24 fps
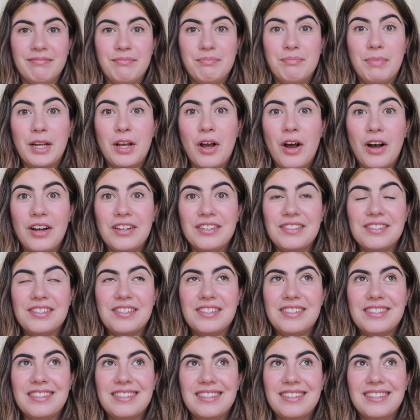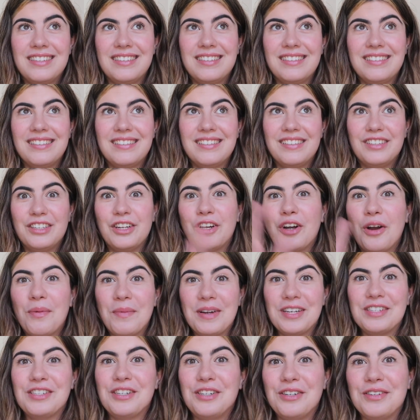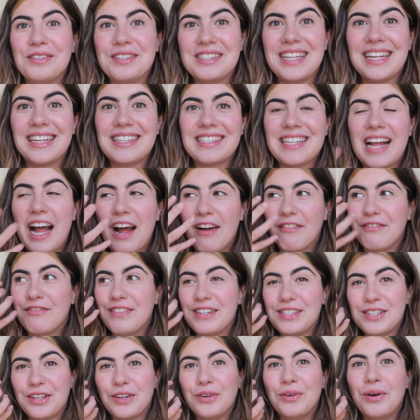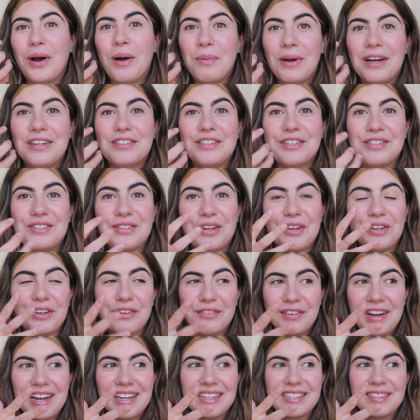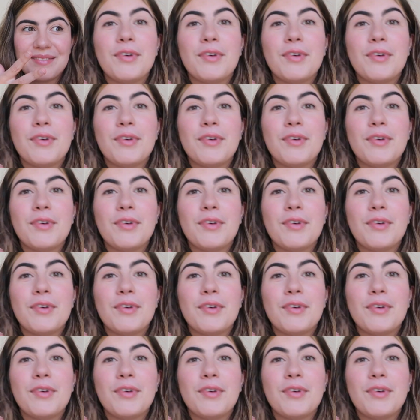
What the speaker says: because you're not meant to use things that have physical abrasions on your face.